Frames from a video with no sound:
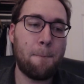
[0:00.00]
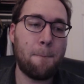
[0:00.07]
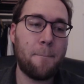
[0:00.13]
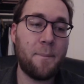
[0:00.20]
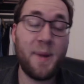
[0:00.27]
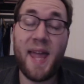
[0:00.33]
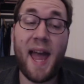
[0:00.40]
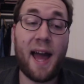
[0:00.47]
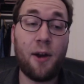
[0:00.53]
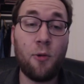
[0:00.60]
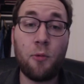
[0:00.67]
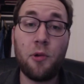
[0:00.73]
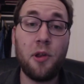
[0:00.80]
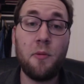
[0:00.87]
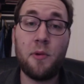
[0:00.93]
But yeah, I don't
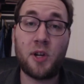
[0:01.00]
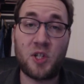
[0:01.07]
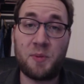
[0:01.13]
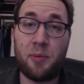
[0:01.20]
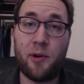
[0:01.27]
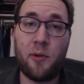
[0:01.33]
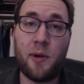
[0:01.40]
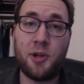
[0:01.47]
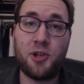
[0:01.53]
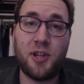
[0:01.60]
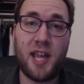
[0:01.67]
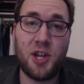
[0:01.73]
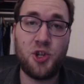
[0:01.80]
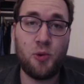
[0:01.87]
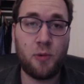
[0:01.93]
really want to spoil much in
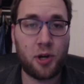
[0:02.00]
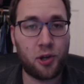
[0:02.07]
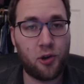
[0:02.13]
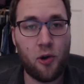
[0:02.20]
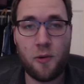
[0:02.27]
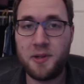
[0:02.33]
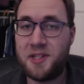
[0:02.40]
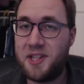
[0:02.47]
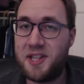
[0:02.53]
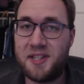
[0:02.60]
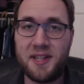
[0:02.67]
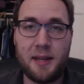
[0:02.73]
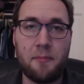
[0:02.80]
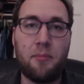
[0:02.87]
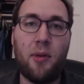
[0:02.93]
case you want to go into this
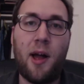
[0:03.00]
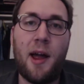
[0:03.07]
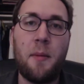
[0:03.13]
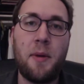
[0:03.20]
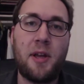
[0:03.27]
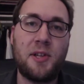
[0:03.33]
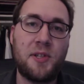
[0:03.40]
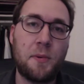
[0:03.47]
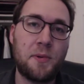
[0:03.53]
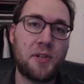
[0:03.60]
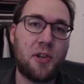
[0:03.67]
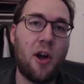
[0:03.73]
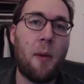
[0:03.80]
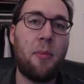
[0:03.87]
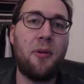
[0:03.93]
thing blind, because there was a
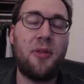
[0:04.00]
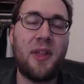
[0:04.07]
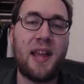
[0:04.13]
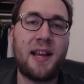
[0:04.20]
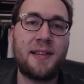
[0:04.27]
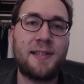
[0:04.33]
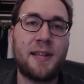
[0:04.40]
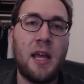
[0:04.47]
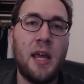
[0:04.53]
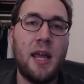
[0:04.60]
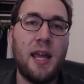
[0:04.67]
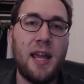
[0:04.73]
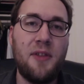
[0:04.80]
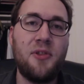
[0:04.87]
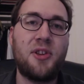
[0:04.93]
couple things
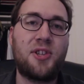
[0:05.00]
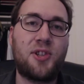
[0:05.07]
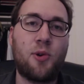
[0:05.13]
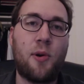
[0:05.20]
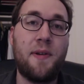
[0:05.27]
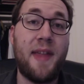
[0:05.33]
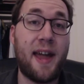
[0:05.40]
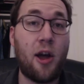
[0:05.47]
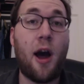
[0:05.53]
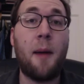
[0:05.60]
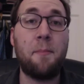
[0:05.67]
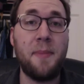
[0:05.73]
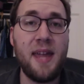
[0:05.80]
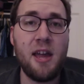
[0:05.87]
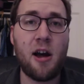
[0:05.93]
in this story that caught
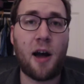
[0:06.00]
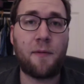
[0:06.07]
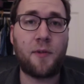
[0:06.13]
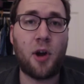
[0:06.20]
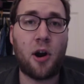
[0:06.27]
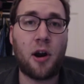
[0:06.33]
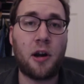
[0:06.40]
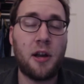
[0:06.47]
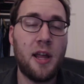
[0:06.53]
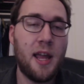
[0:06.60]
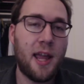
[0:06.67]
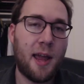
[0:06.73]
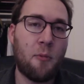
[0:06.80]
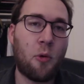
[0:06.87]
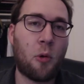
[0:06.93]
me off guard
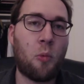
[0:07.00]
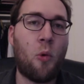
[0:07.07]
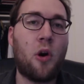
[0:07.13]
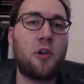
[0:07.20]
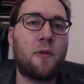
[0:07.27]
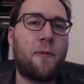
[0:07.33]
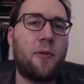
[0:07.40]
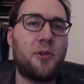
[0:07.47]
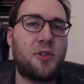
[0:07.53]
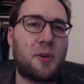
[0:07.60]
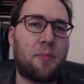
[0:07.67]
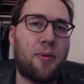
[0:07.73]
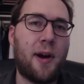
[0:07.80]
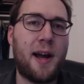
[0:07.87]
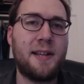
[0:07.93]
and were wonderful
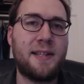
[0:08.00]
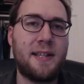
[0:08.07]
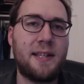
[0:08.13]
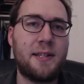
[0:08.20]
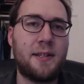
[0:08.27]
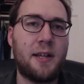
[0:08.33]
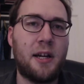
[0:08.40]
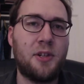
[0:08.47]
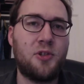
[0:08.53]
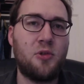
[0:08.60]
surprises to